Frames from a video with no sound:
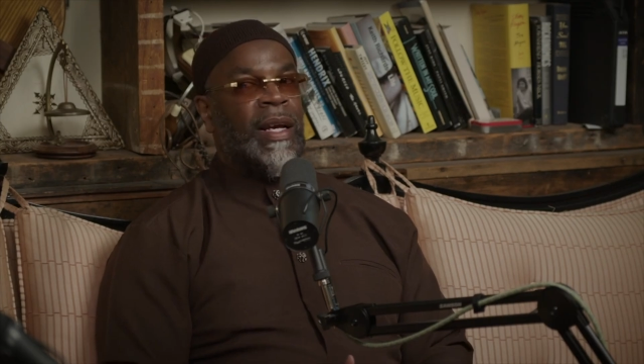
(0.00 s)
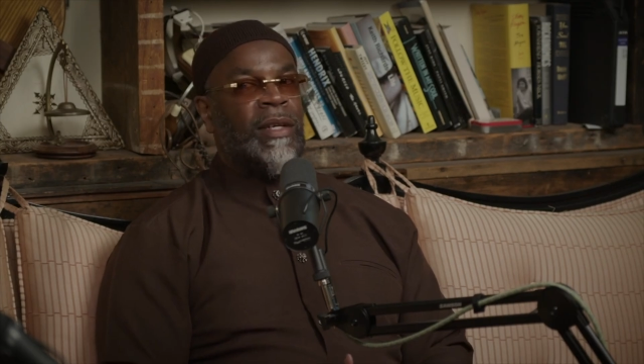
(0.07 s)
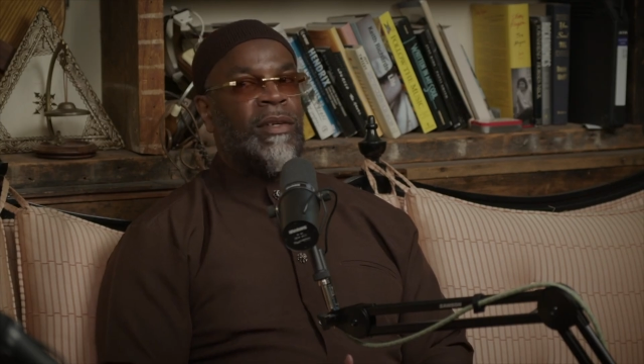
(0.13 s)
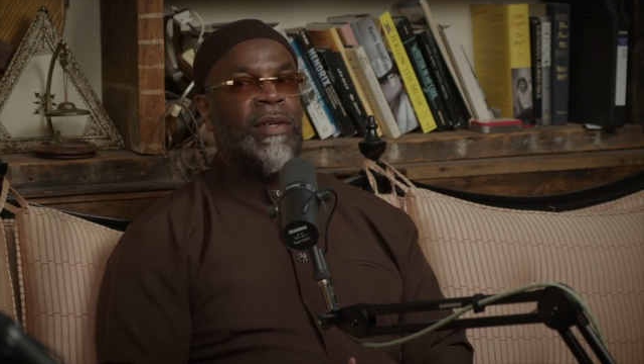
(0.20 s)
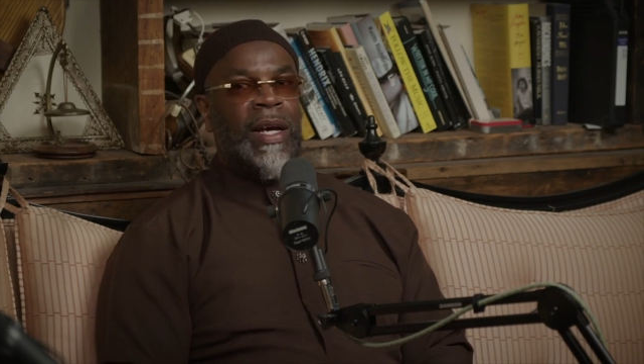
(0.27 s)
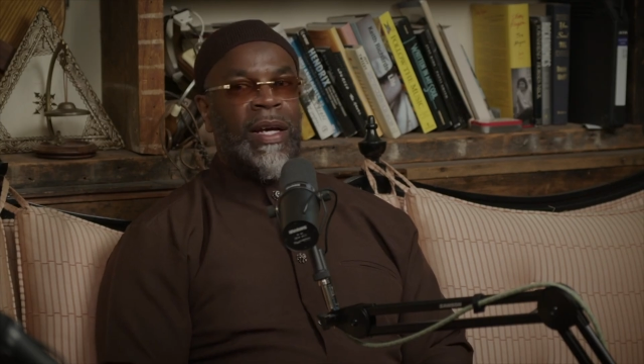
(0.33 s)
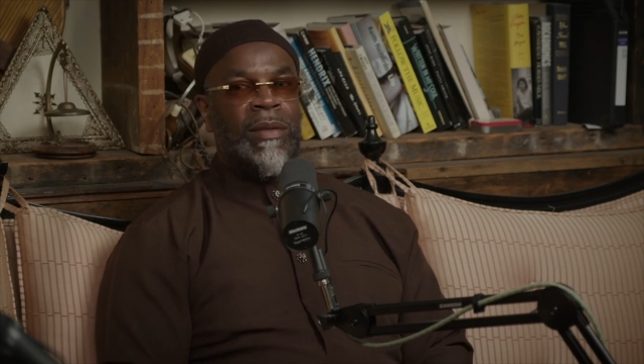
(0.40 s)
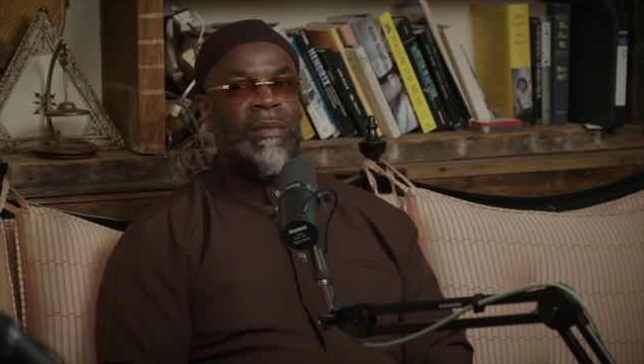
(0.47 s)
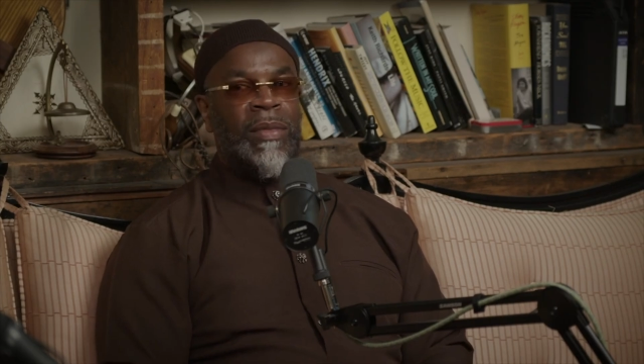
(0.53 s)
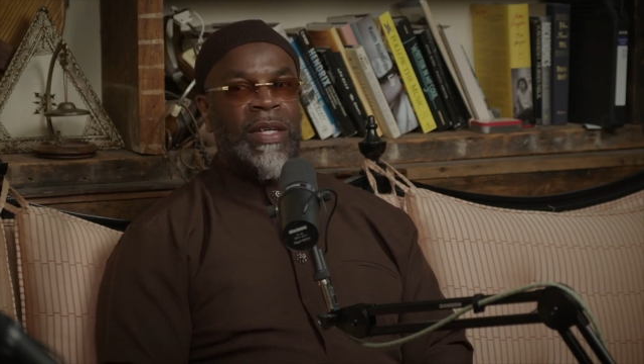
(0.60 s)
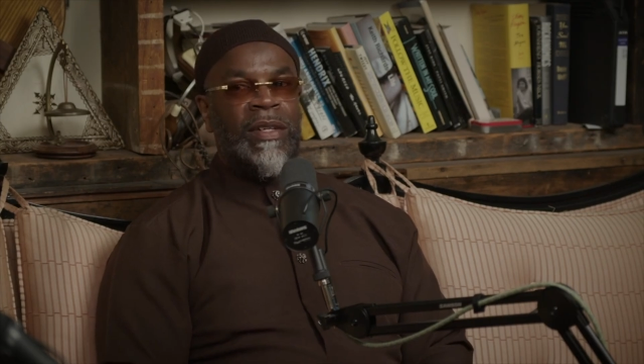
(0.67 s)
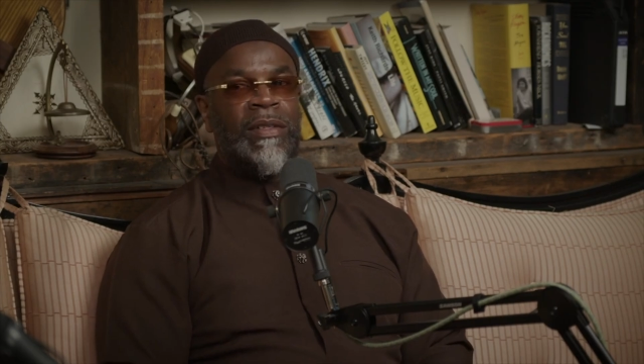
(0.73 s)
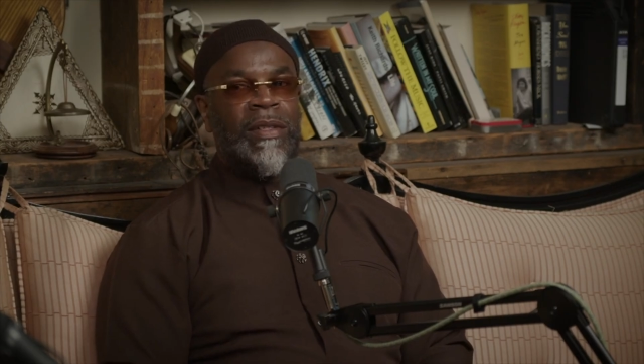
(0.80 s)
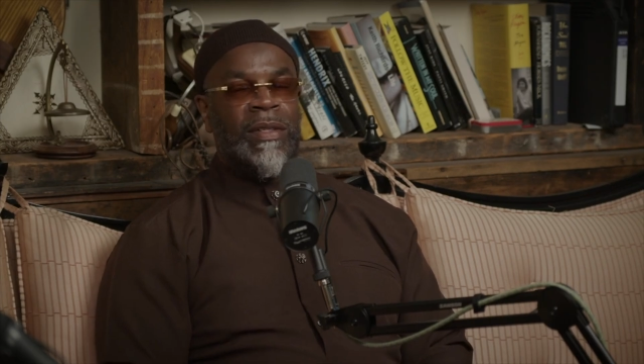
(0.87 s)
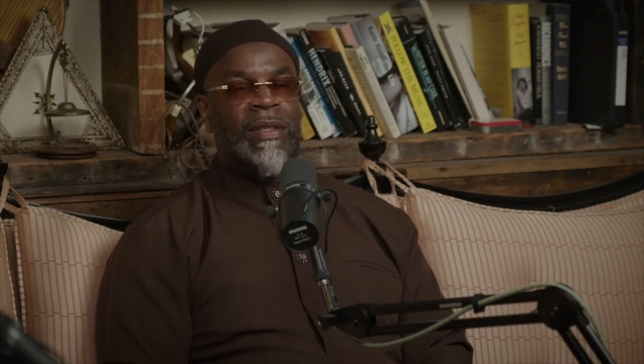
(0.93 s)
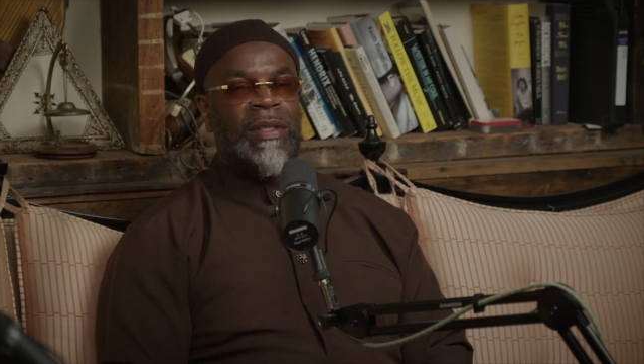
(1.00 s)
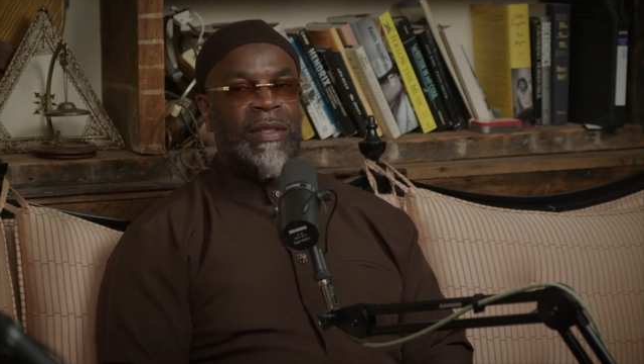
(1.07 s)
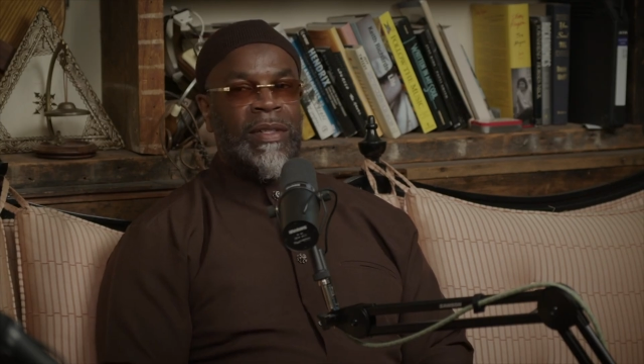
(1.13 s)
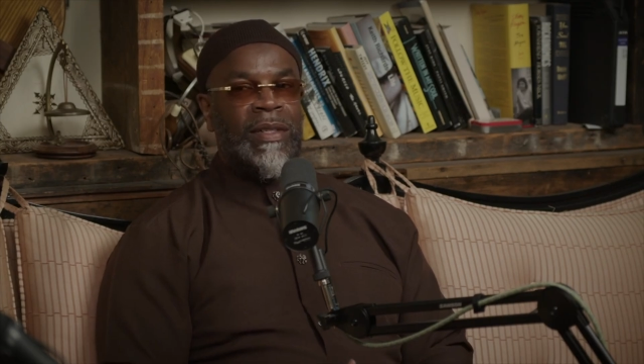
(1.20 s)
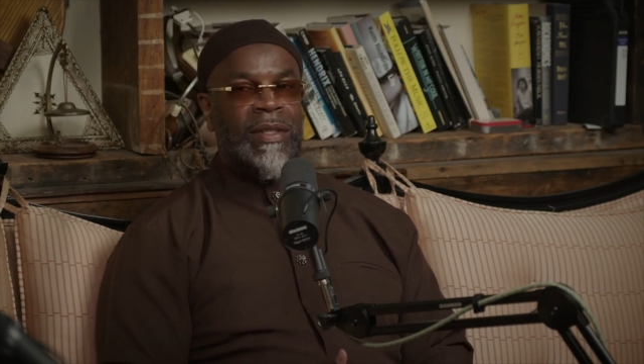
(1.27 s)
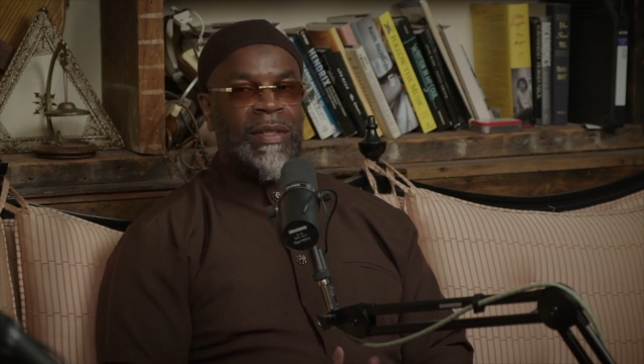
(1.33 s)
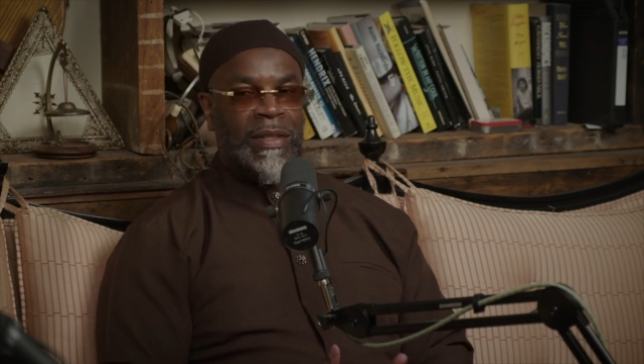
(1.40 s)
you got to build a little,
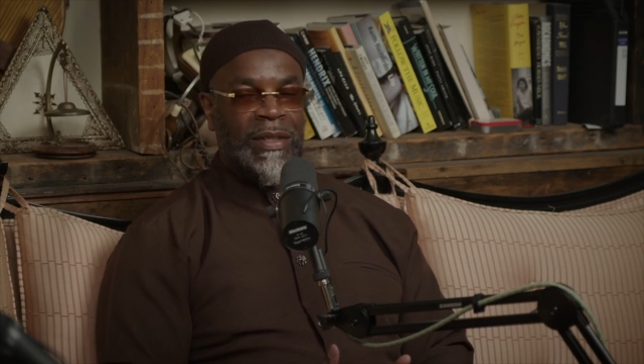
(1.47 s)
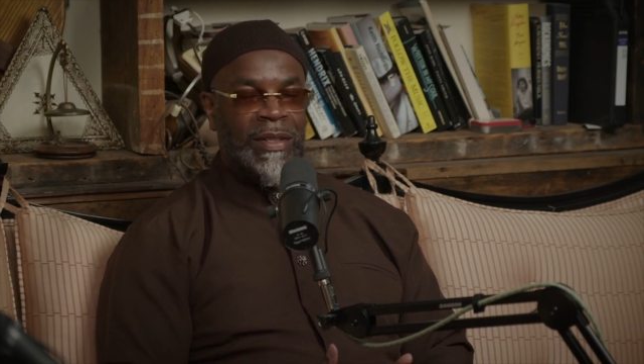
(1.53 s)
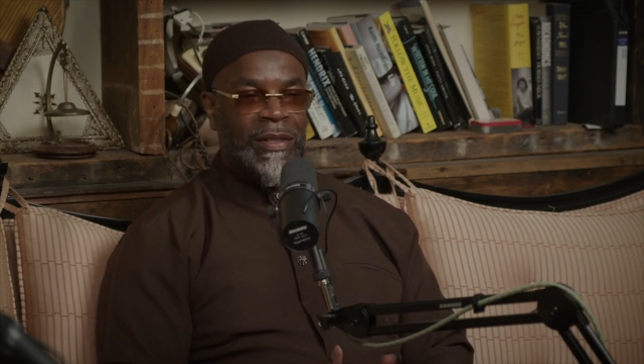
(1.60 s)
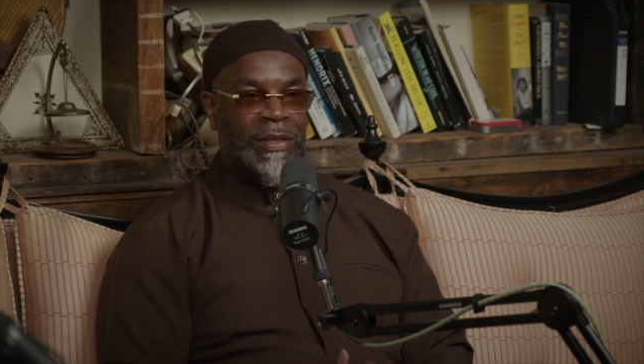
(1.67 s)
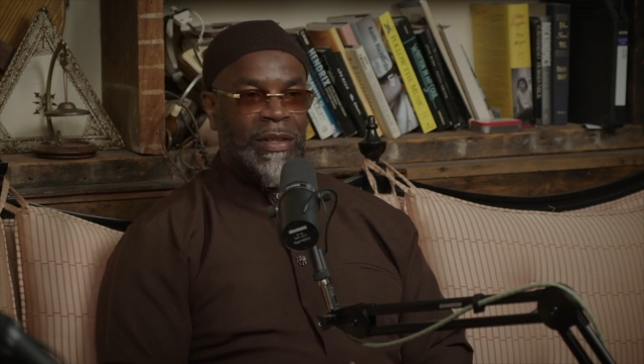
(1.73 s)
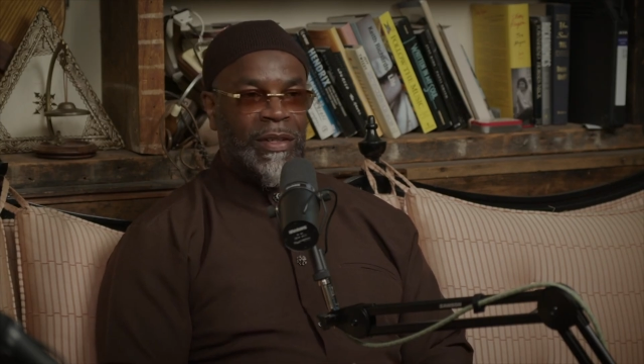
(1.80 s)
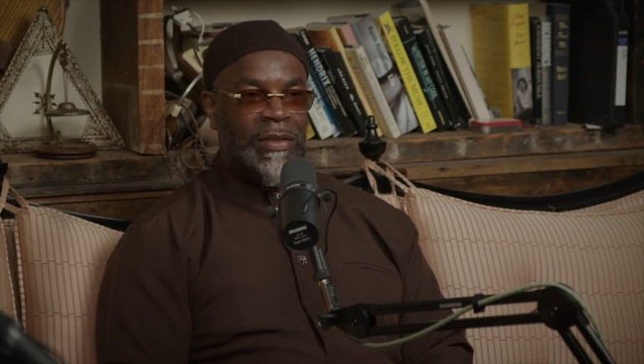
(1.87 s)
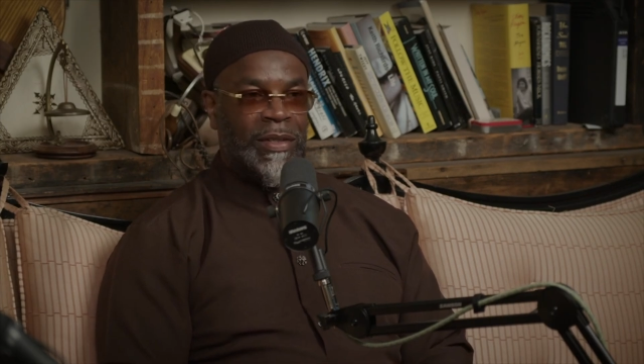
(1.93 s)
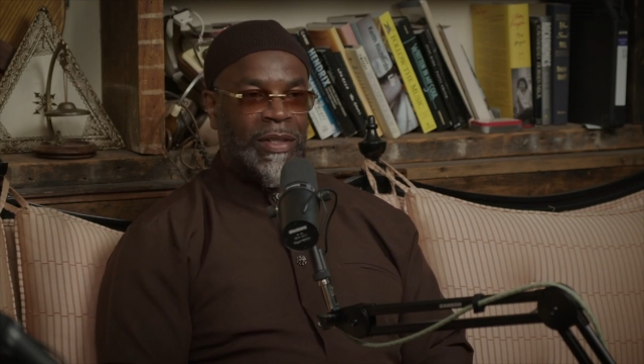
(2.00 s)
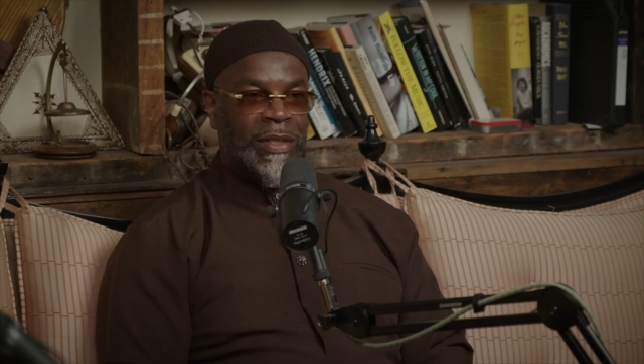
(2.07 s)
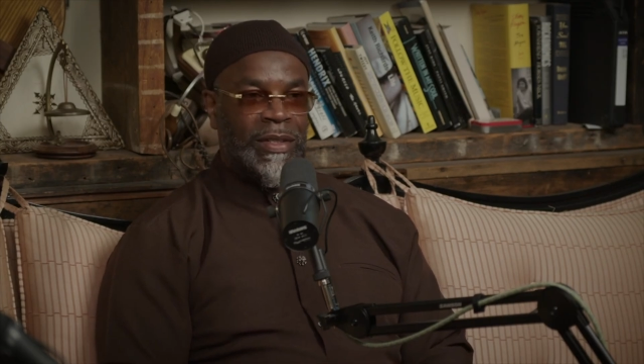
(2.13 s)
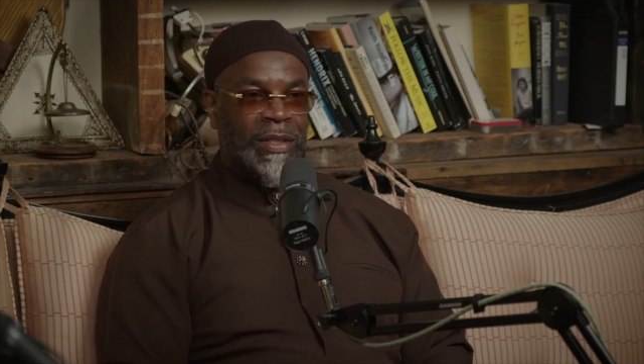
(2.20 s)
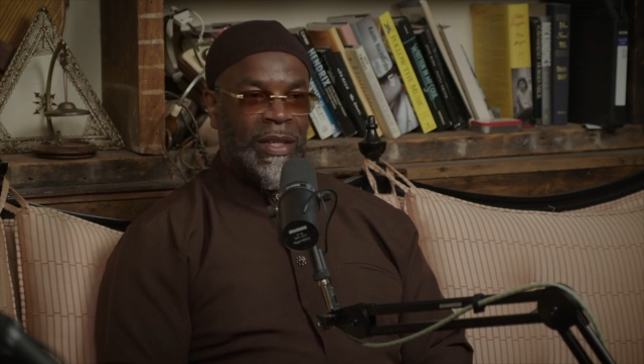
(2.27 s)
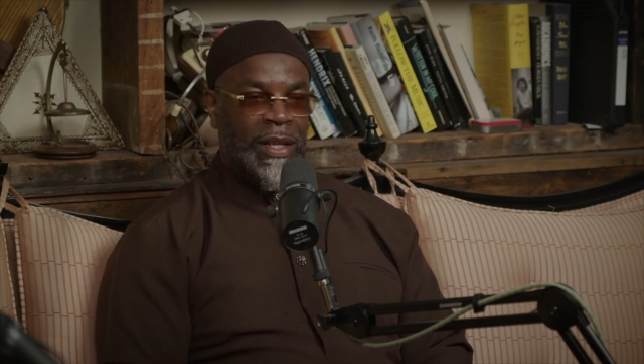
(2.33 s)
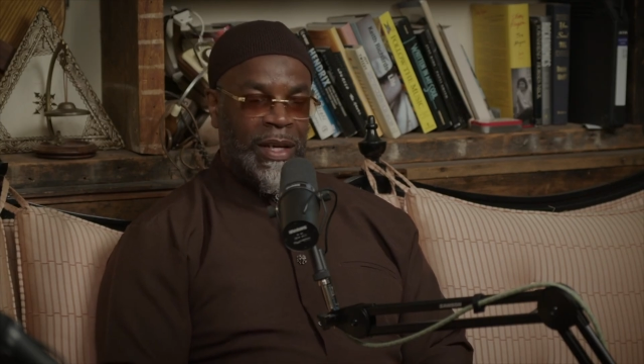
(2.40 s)
because